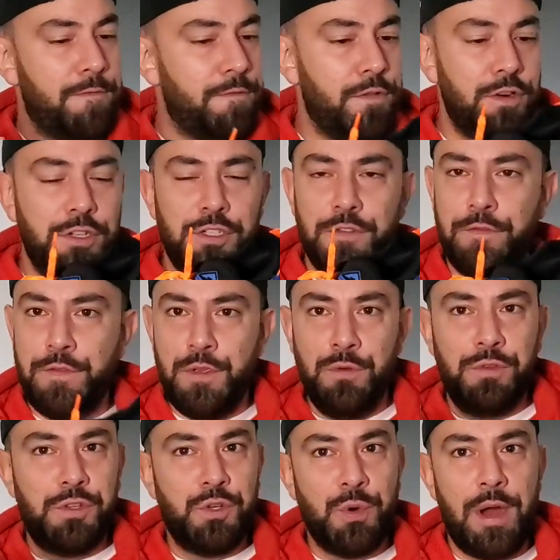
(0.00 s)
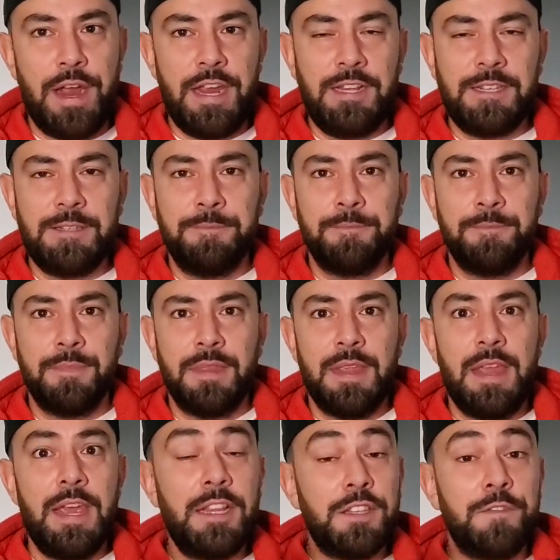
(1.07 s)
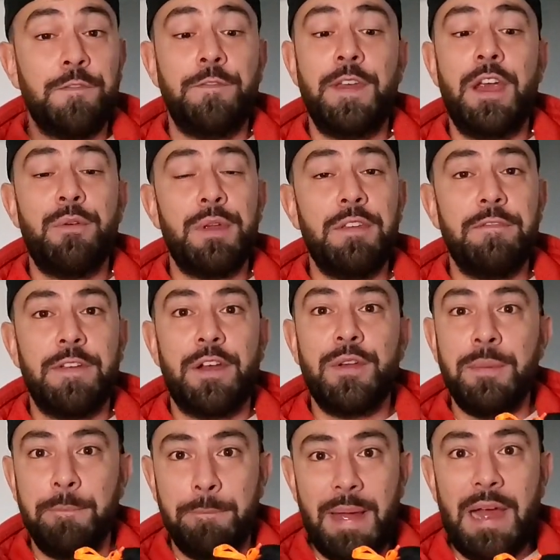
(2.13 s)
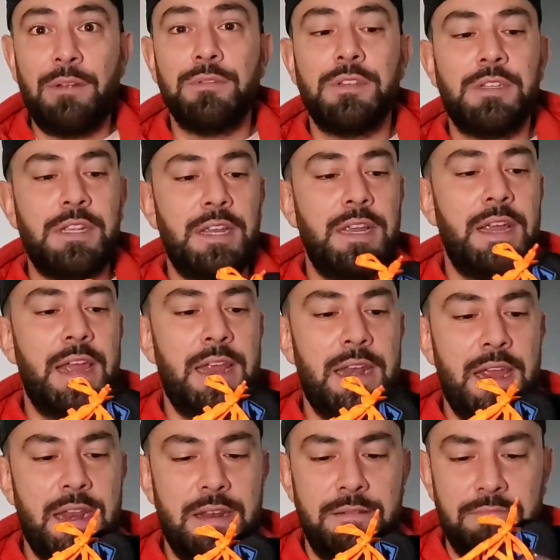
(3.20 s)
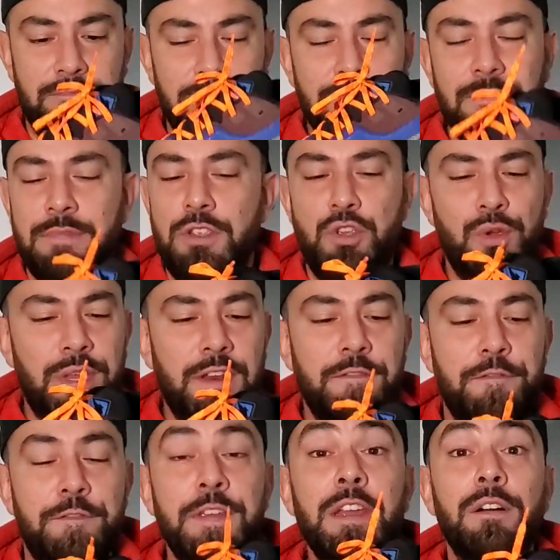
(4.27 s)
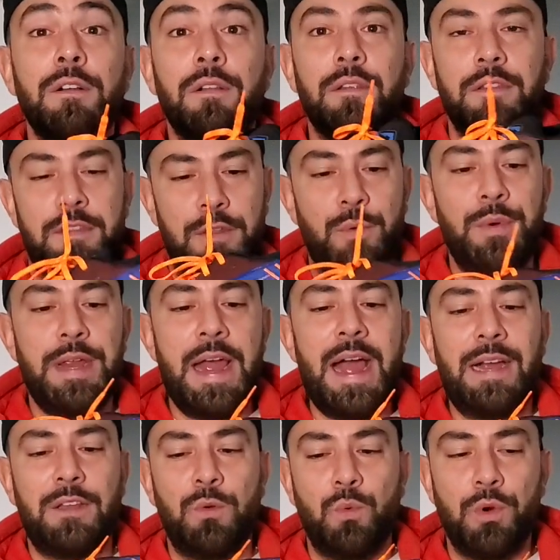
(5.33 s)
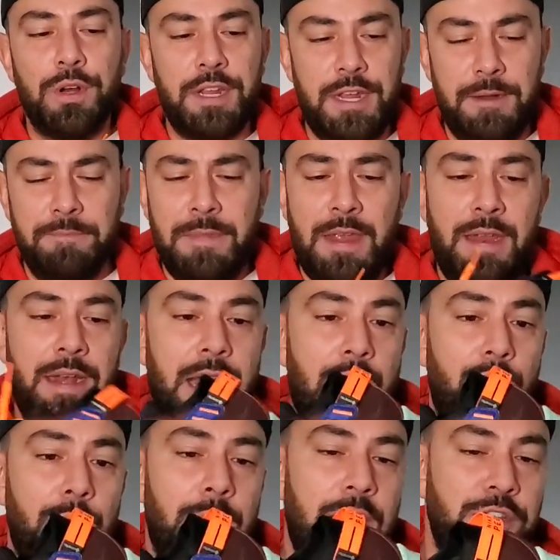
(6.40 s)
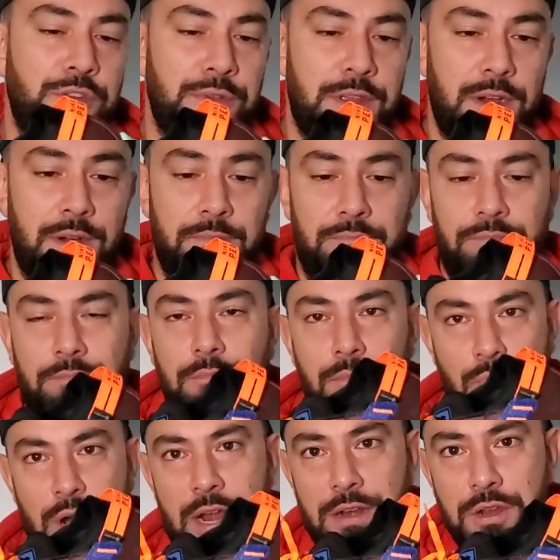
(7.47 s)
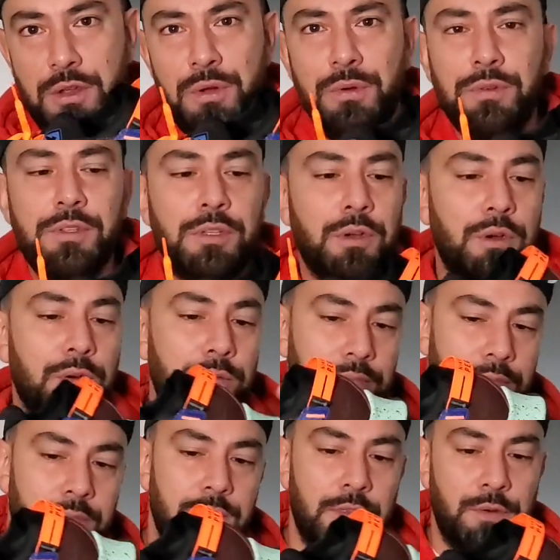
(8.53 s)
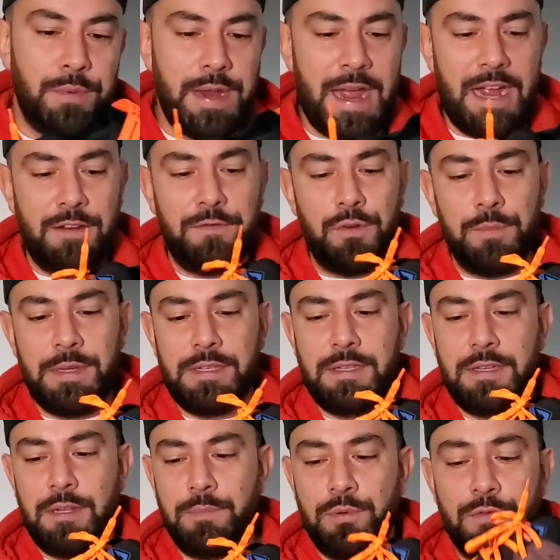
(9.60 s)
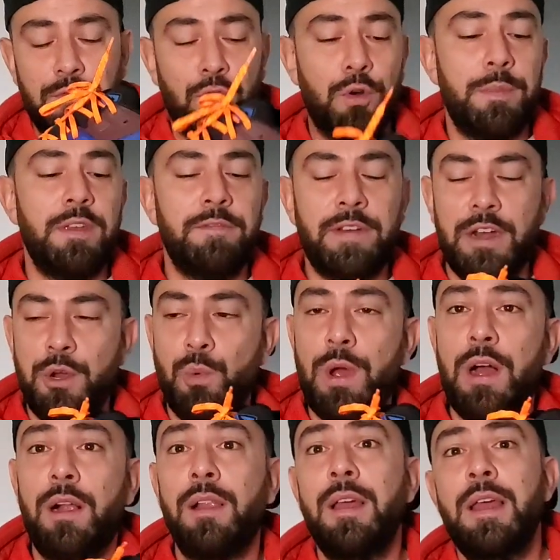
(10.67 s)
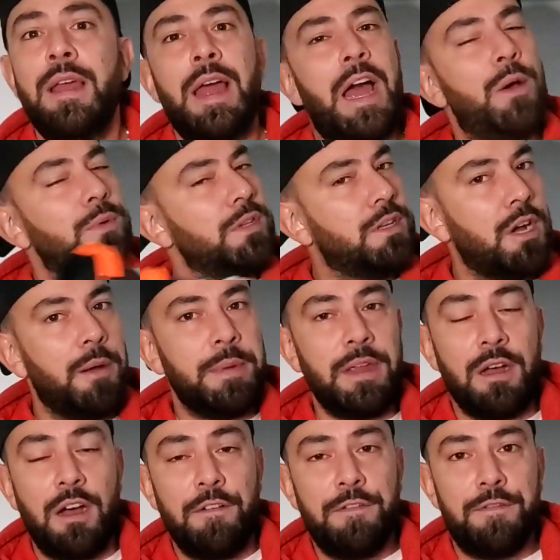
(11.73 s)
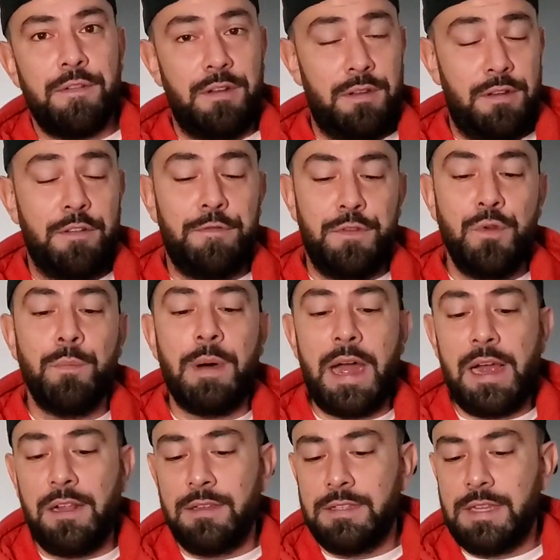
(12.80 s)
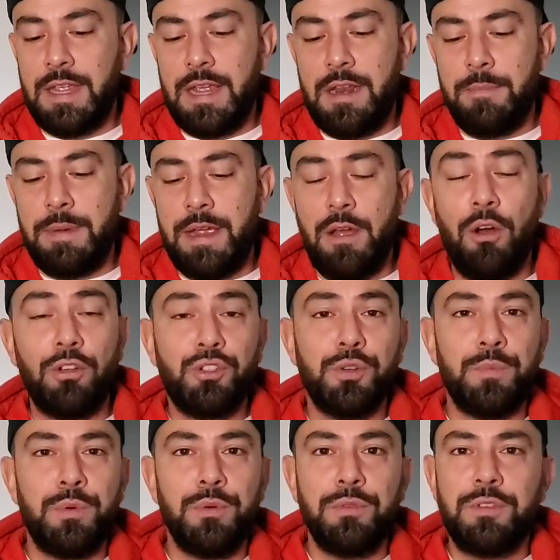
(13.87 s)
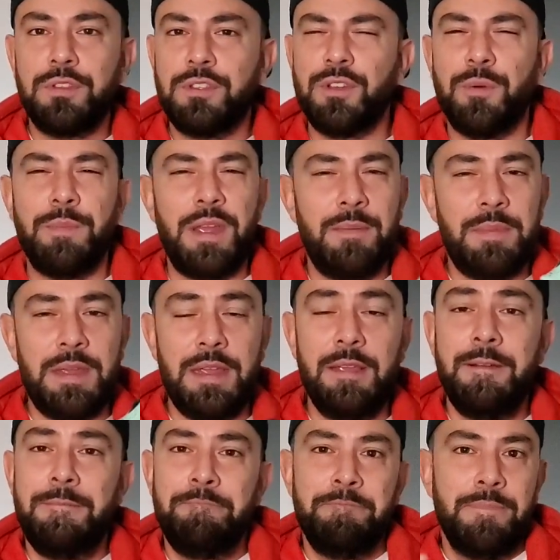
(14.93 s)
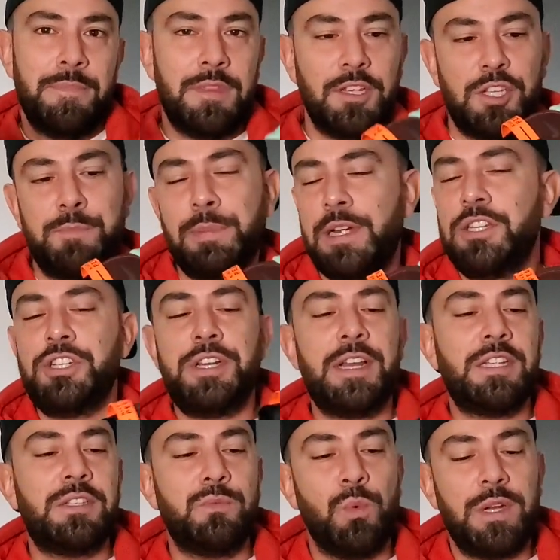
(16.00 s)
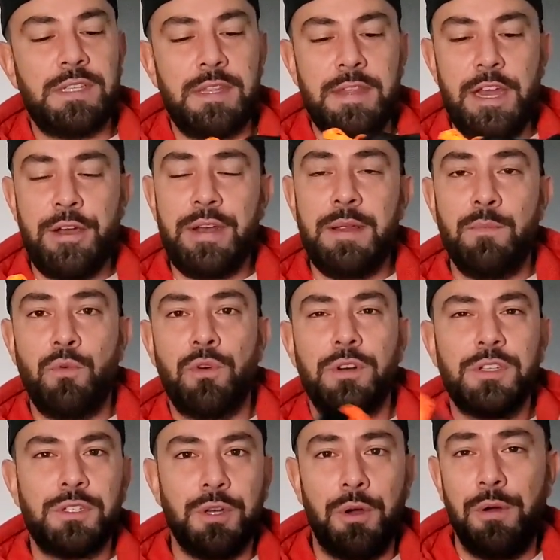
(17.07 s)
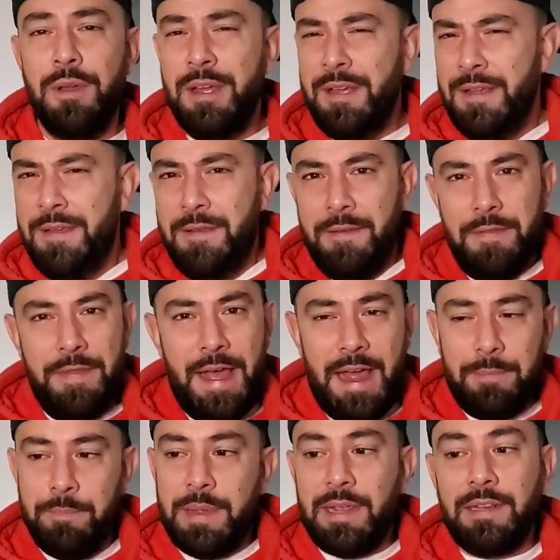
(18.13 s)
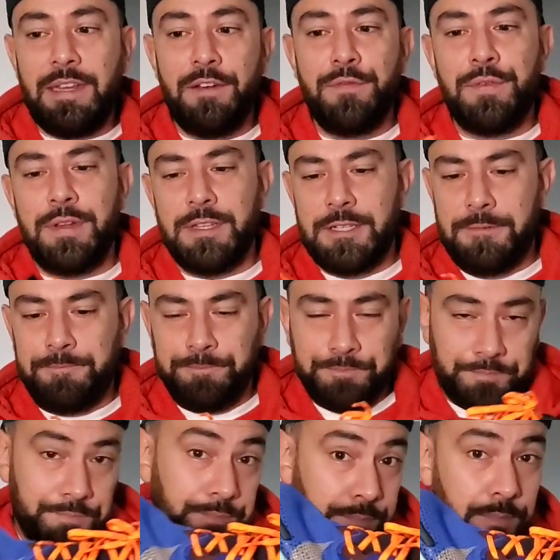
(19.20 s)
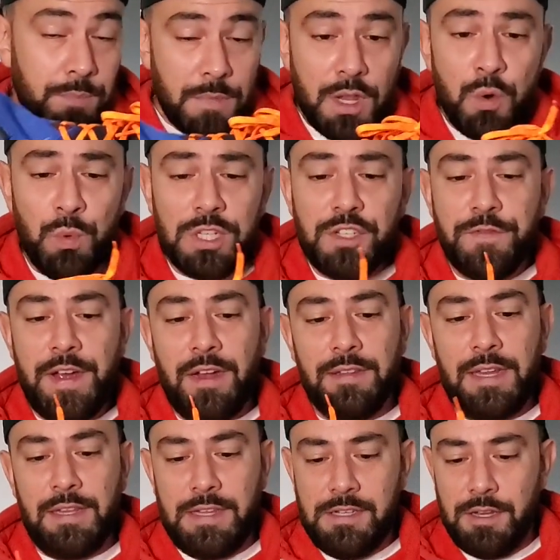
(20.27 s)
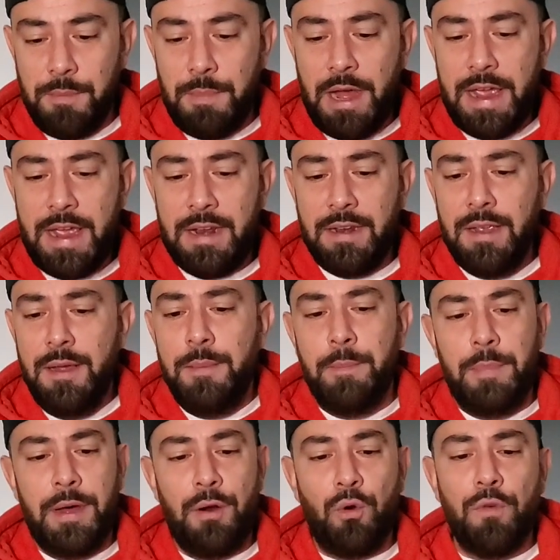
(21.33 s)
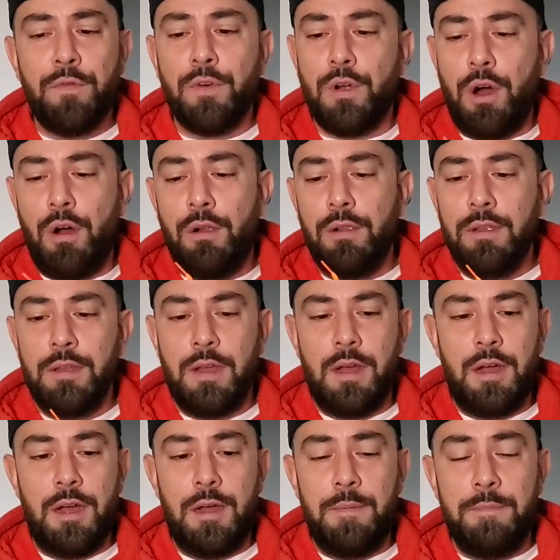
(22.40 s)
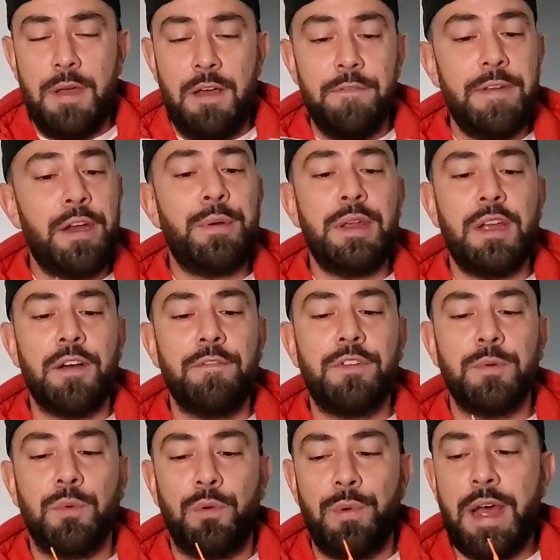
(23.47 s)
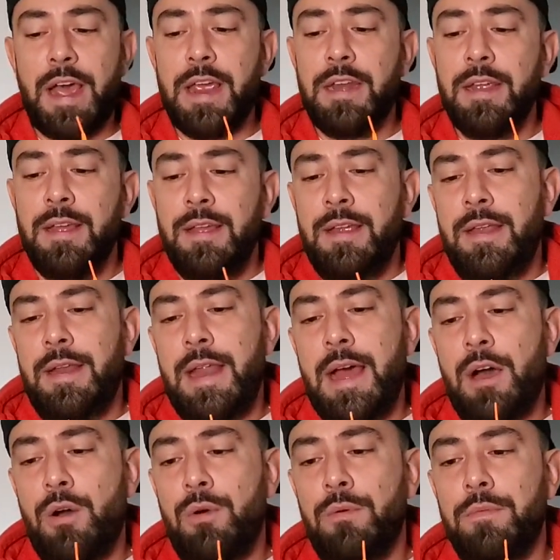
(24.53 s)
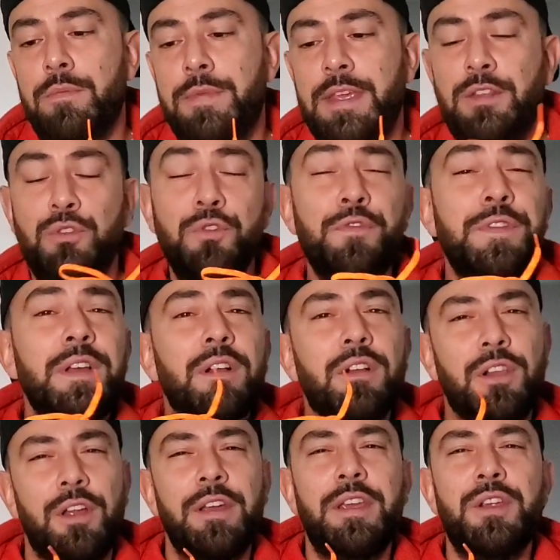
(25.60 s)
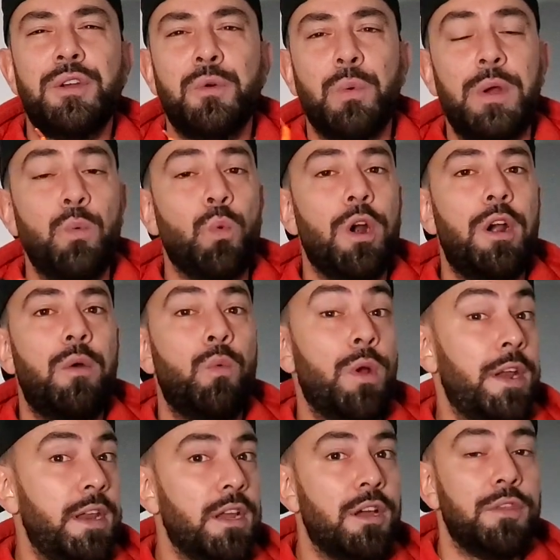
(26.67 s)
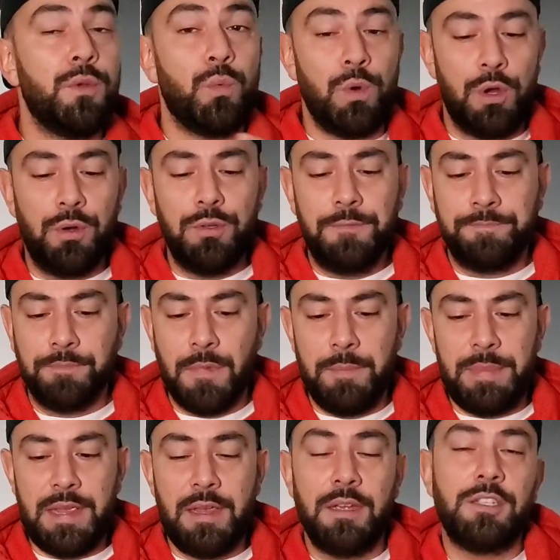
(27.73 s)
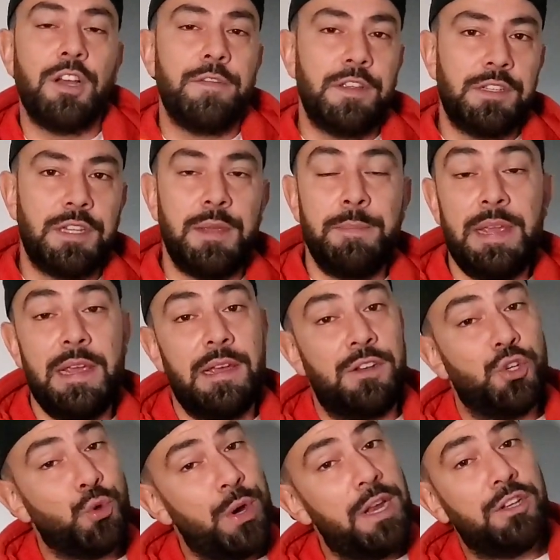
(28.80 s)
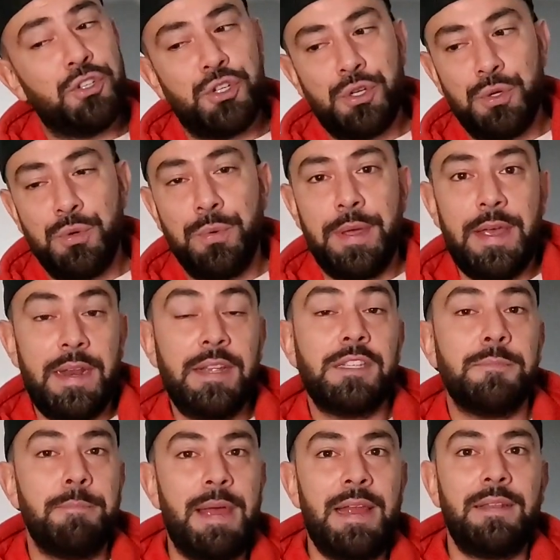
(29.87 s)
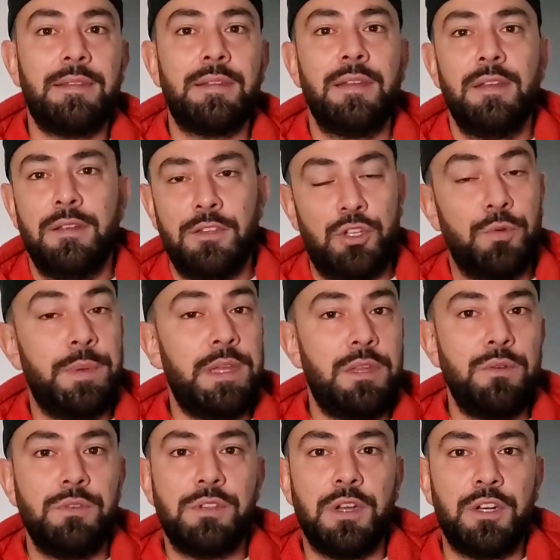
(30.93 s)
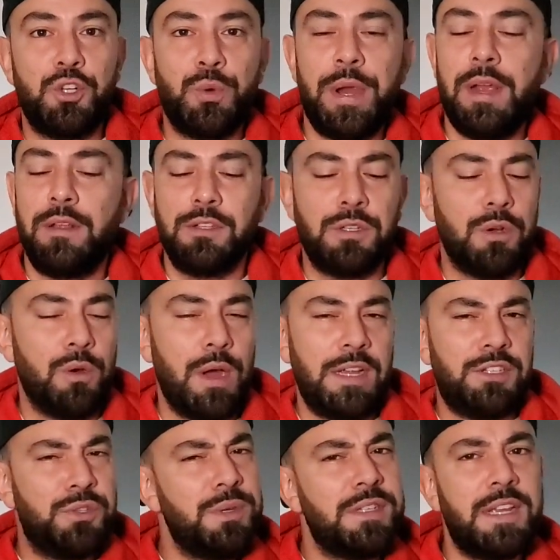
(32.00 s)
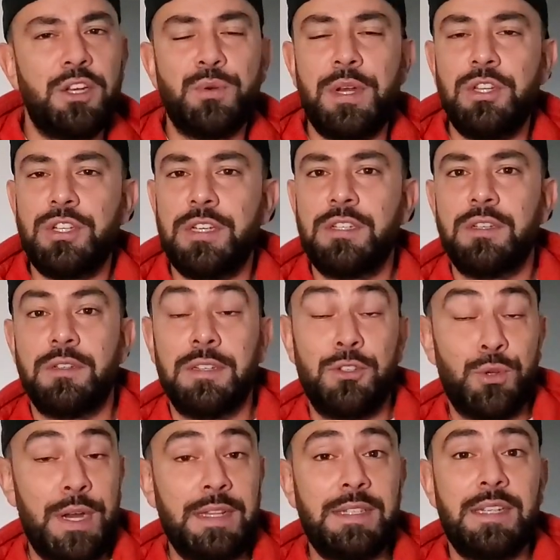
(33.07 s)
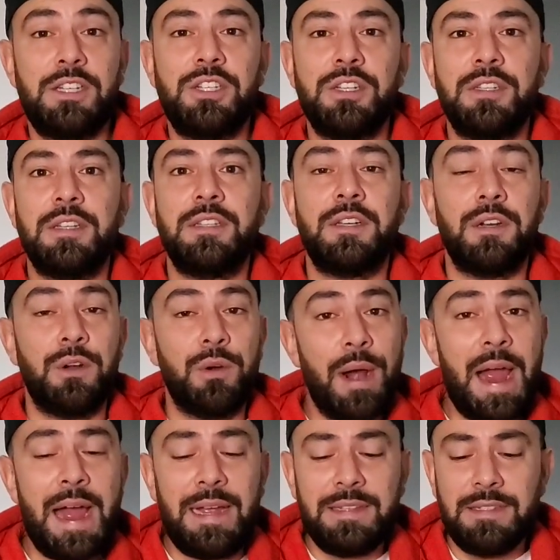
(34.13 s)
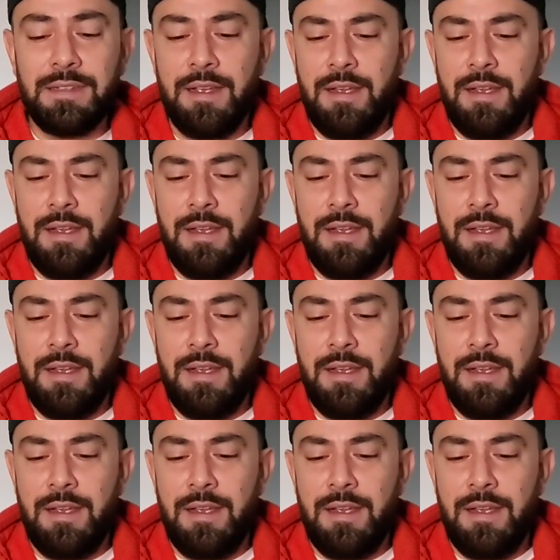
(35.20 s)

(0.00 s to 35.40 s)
first few strides, it's very, very bouncy, and you can feel the React working. Now, mind you, they're brand new, so the React foam is still performing very well. I was coming off a few miles in my Ultra Boost, so maybe the sponginess wasn't there anymore, so that big difference was felt, at least on my end. But overall, a very comfortable ride. Now, they do feel clunkier when we're running on the road, because obviously being a trail shoe, it is meant to be used on trail. So as soon as I transitioned into grass,